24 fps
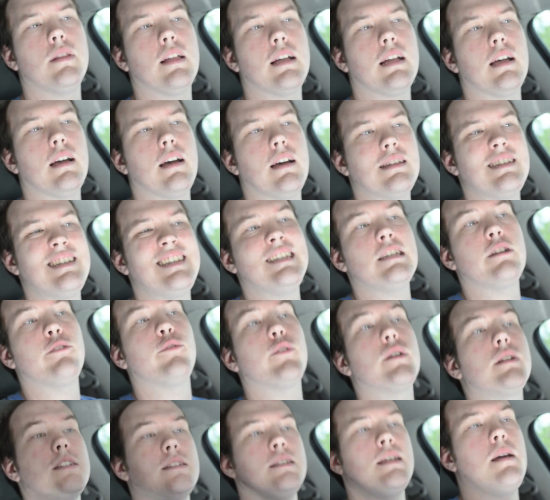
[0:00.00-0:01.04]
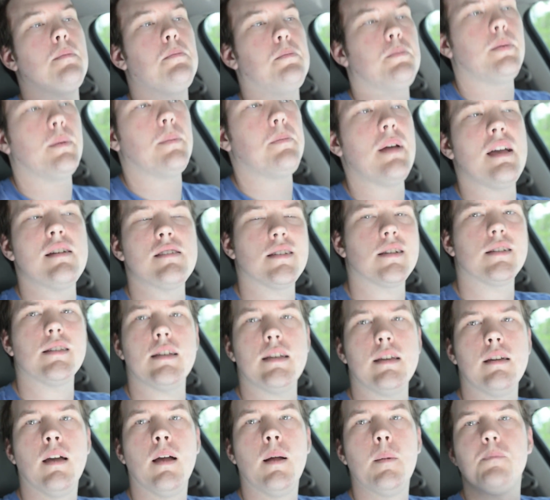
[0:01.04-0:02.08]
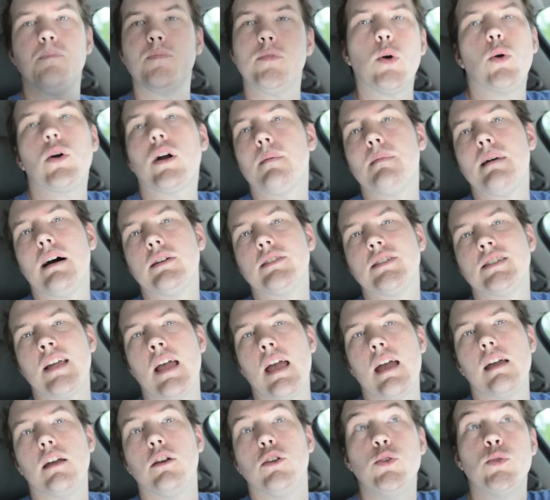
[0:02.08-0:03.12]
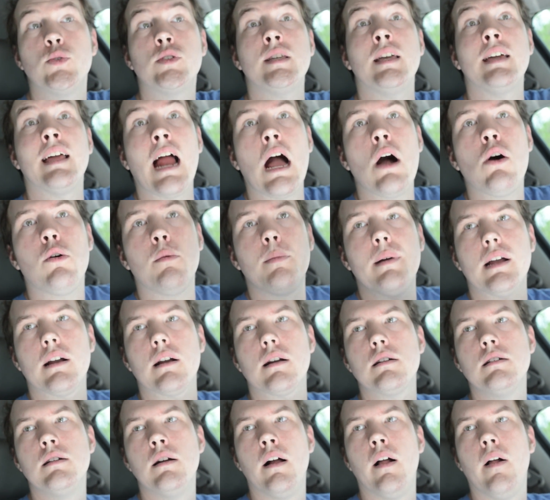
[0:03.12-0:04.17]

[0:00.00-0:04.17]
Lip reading: like a different tip. But basically, don't come out and say, you see an owlbear.